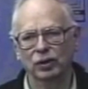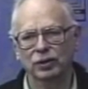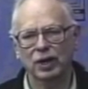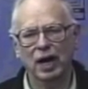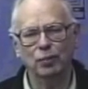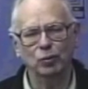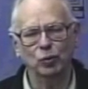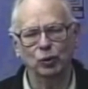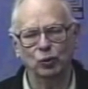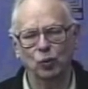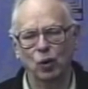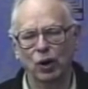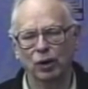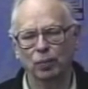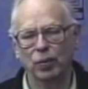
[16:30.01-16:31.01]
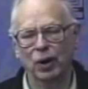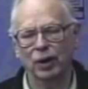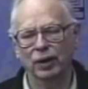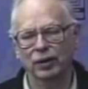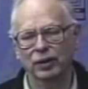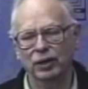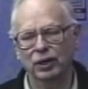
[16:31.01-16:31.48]
topped with water
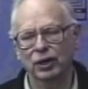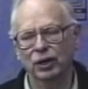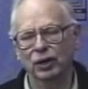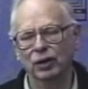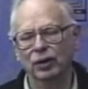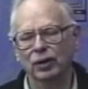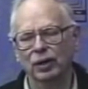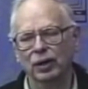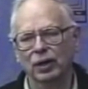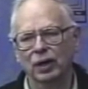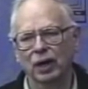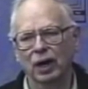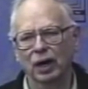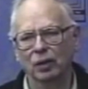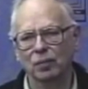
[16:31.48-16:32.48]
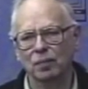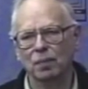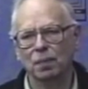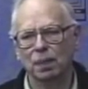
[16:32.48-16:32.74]
part of the year, uh,